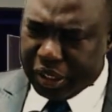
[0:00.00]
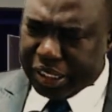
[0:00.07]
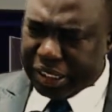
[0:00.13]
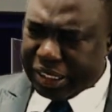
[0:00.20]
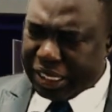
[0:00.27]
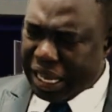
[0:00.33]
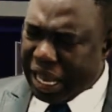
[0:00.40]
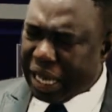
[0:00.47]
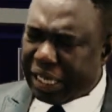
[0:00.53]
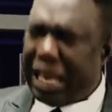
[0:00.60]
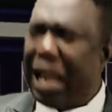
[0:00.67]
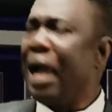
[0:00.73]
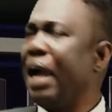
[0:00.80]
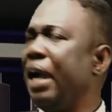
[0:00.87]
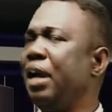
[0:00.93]

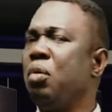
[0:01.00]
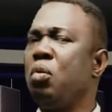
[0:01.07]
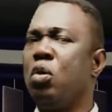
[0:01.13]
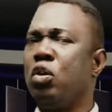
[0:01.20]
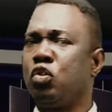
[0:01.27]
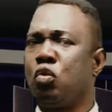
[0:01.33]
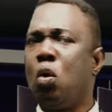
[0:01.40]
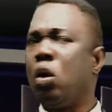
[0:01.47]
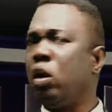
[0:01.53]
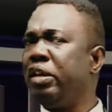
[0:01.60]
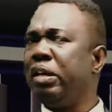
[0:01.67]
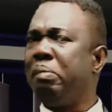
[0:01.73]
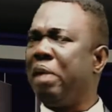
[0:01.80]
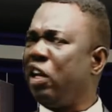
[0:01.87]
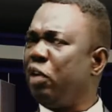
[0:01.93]
Haggai was one of the
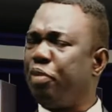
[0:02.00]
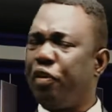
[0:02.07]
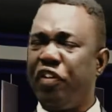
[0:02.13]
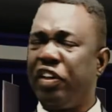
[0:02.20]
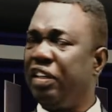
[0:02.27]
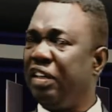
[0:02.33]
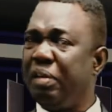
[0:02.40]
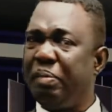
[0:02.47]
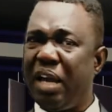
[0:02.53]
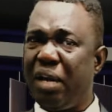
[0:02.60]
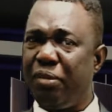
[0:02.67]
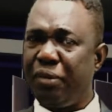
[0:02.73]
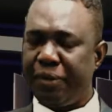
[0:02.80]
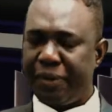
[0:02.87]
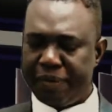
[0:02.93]
minor prophets in the Bible.
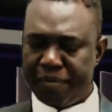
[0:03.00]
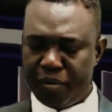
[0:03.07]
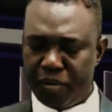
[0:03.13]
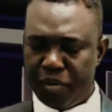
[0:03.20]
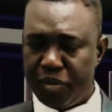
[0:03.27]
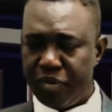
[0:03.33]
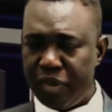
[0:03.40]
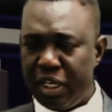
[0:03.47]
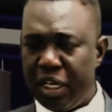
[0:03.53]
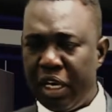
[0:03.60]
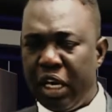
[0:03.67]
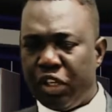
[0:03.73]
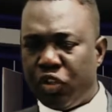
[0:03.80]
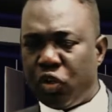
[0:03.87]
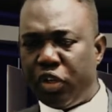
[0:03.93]

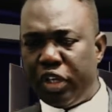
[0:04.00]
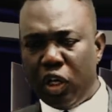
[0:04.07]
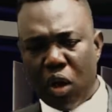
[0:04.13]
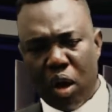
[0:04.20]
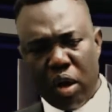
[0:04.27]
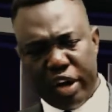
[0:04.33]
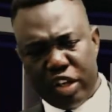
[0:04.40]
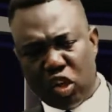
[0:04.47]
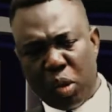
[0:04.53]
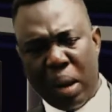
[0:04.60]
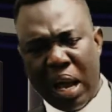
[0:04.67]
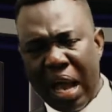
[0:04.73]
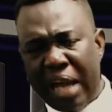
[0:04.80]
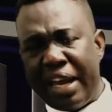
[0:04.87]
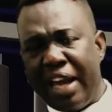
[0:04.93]
So the Lord raised up
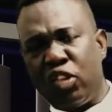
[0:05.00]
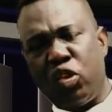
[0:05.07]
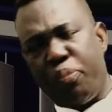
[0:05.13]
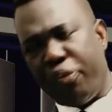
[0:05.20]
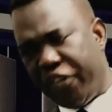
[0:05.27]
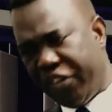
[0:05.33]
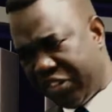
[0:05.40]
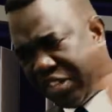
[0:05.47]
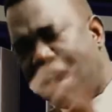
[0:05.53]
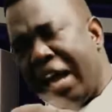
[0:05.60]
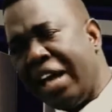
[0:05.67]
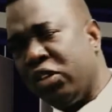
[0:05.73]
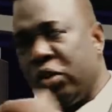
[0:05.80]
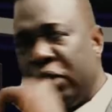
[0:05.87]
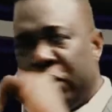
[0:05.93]
Haggai to prophesy
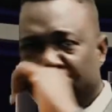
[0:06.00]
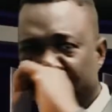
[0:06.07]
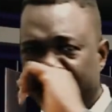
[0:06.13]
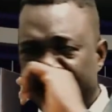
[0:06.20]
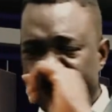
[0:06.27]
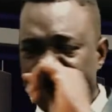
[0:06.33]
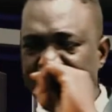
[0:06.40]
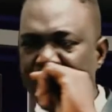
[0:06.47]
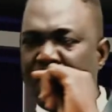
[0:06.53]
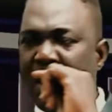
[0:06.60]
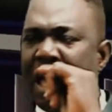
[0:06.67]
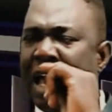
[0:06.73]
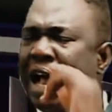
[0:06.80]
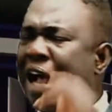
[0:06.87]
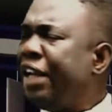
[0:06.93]
to the youth.
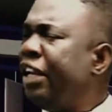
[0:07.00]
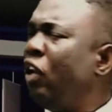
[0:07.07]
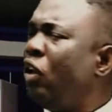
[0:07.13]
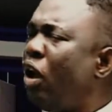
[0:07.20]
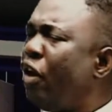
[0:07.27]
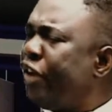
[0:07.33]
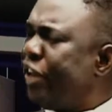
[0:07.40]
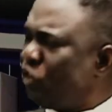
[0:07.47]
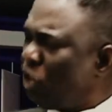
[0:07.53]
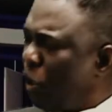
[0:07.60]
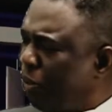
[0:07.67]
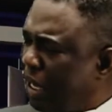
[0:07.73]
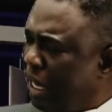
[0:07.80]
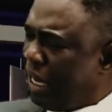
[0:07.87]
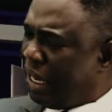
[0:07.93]
And the Lord raised up
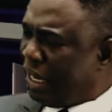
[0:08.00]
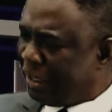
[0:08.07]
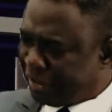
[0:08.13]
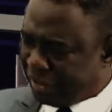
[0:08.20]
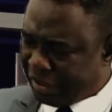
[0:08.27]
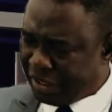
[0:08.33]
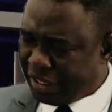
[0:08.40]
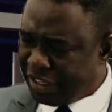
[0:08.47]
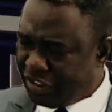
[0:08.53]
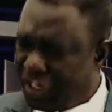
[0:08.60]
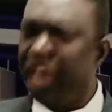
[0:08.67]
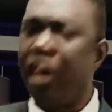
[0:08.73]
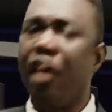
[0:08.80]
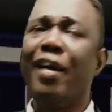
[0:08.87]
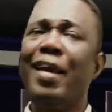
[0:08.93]
uh,
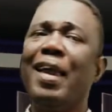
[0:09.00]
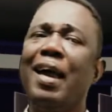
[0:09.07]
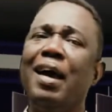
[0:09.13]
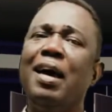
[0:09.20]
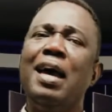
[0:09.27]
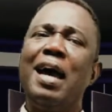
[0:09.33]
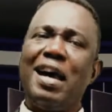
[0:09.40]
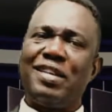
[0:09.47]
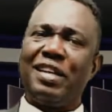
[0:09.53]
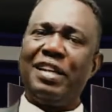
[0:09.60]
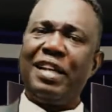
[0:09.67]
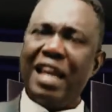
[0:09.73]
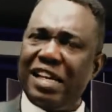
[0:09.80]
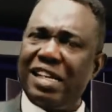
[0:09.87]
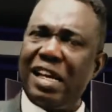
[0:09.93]
Zechariah as an
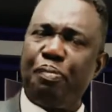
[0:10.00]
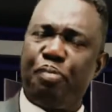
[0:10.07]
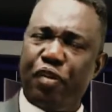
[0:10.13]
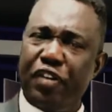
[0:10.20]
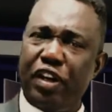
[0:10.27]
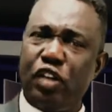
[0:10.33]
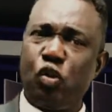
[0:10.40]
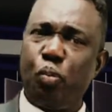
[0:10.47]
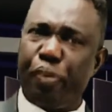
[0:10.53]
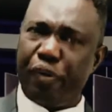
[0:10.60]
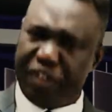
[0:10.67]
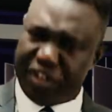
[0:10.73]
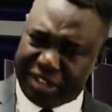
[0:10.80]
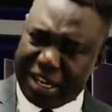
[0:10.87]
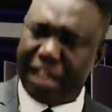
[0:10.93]
elder prophet to
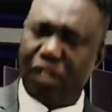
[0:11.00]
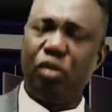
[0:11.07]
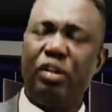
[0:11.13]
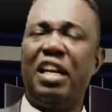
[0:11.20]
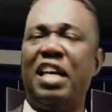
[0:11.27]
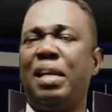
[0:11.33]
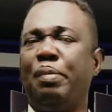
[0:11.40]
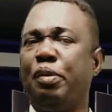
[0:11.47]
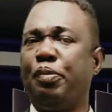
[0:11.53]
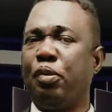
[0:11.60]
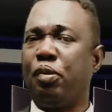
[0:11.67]
prophesy to the elder people.